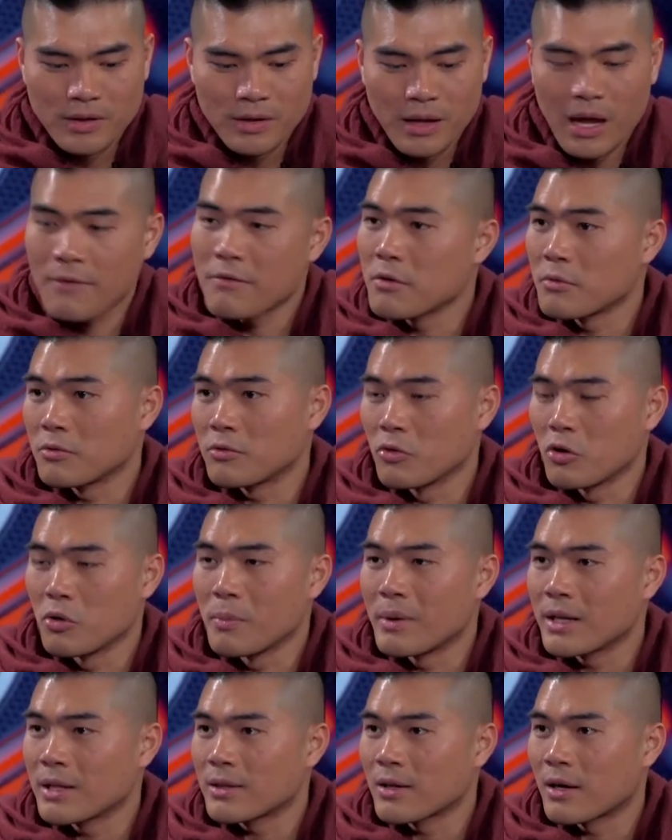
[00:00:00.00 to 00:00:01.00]
Every,
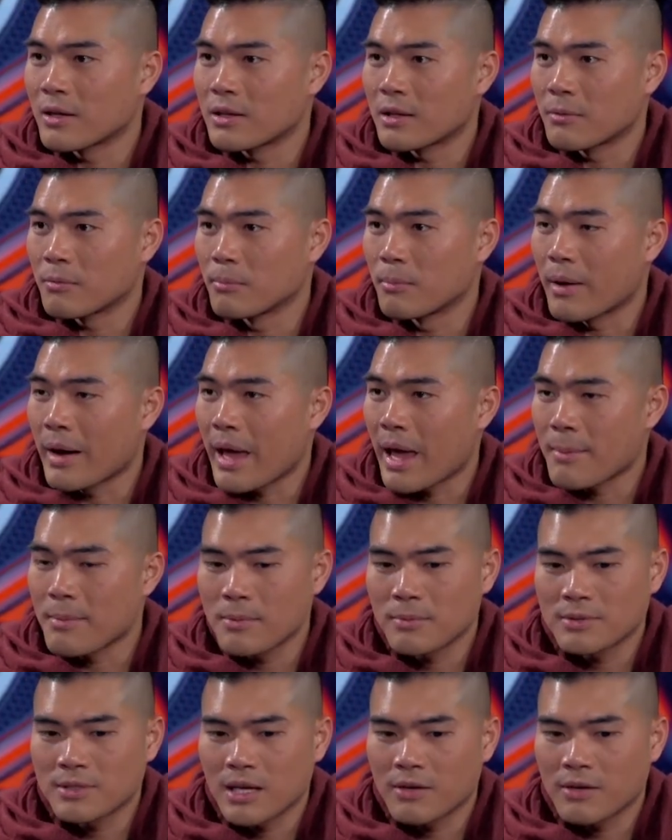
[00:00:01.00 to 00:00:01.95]
nobody thought that Miami was